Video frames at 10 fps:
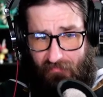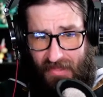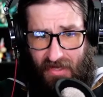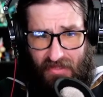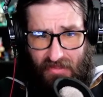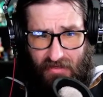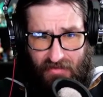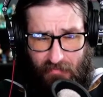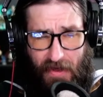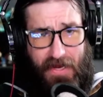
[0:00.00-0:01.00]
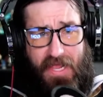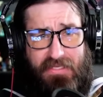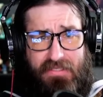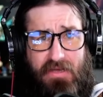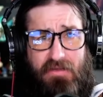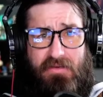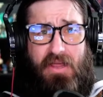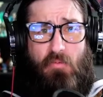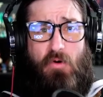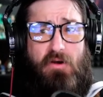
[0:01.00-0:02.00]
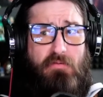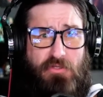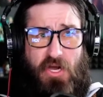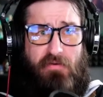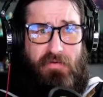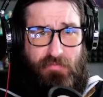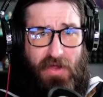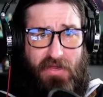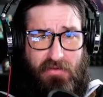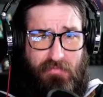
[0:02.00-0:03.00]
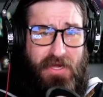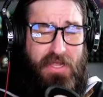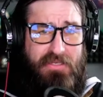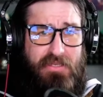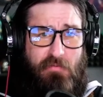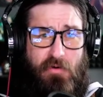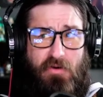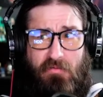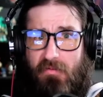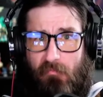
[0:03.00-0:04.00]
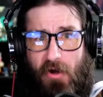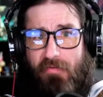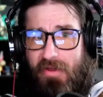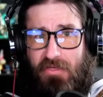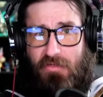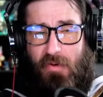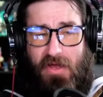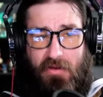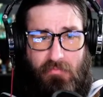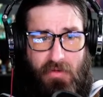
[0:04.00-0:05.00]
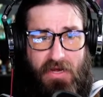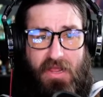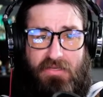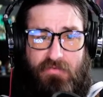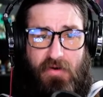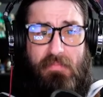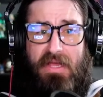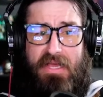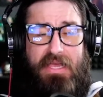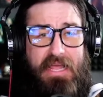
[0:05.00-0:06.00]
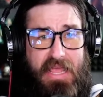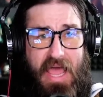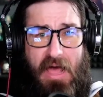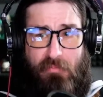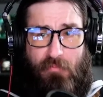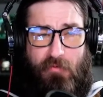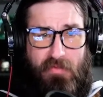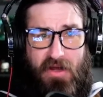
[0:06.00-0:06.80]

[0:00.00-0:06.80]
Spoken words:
The podcast network, Genreverse Podcast Network, wherever you get your podcast from, any app, we're